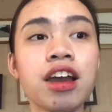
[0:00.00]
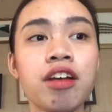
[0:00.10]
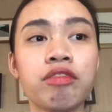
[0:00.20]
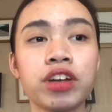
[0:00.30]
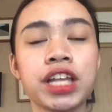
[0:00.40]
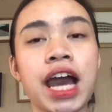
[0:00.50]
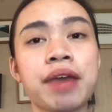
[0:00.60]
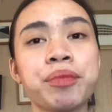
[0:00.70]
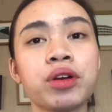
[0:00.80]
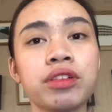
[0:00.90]
For the
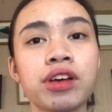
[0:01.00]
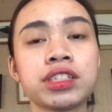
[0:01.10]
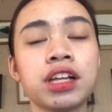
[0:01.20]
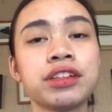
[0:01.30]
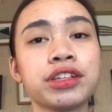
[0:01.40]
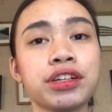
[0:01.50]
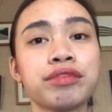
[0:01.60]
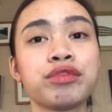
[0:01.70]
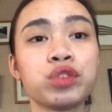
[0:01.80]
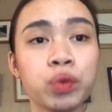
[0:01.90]
hypoglossal nerve
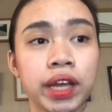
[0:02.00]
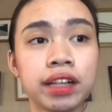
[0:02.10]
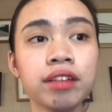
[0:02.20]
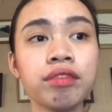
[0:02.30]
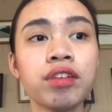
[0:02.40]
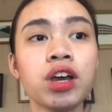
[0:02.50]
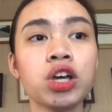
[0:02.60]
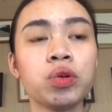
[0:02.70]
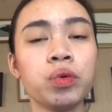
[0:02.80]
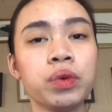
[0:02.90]
12, we
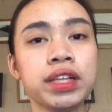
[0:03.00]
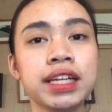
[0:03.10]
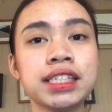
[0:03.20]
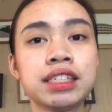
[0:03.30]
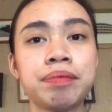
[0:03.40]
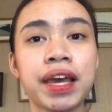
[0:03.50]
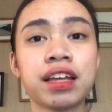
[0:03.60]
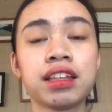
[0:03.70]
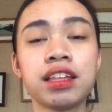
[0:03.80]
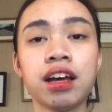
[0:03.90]
will inspect
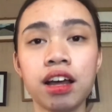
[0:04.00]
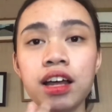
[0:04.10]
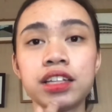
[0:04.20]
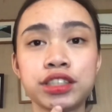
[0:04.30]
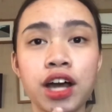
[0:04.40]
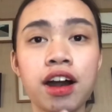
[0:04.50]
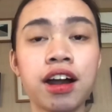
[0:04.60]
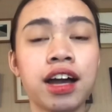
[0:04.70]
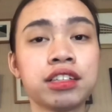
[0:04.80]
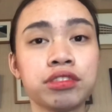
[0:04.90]
the tongue
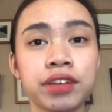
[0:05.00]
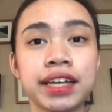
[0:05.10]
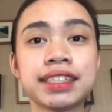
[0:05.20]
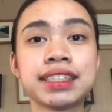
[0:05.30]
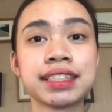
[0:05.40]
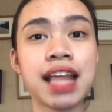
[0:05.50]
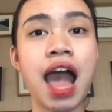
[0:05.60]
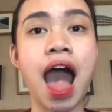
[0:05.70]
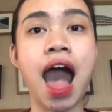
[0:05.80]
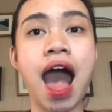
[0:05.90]
at rest
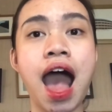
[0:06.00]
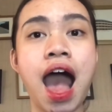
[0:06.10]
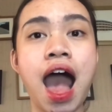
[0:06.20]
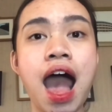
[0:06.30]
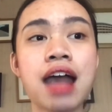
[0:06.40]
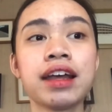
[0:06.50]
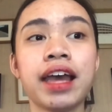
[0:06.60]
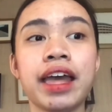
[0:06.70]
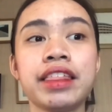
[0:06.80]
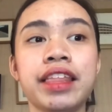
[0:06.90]

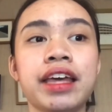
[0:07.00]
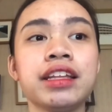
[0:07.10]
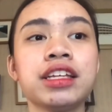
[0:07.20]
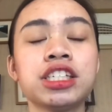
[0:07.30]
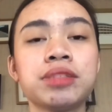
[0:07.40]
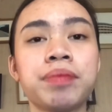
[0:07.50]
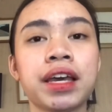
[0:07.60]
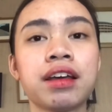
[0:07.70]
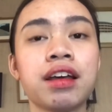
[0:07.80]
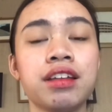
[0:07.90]
and then inspect
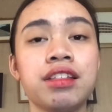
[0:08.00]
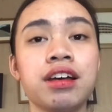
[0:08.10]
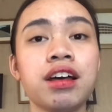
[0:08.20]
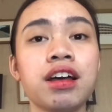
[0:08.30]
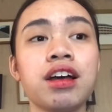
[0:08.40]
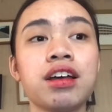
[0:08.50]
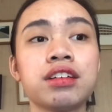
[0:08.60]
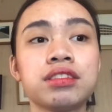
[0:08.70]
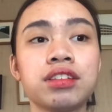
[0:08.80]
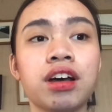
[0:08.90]
the
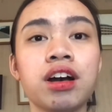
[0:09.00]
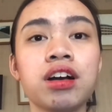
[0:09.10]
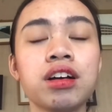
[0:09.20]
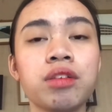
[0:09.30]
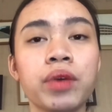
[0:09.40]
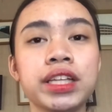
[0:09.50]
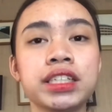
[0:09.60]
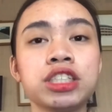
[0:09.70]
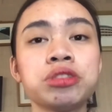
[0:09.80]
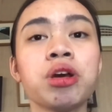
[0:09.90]
tongue when it is
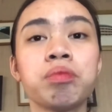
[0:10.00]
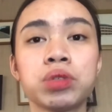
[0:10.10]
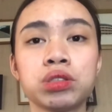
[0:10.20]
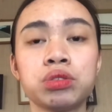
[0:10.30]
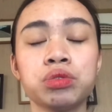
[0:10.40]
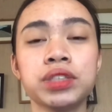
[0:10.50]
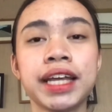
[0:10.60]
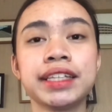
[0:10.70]
protruded.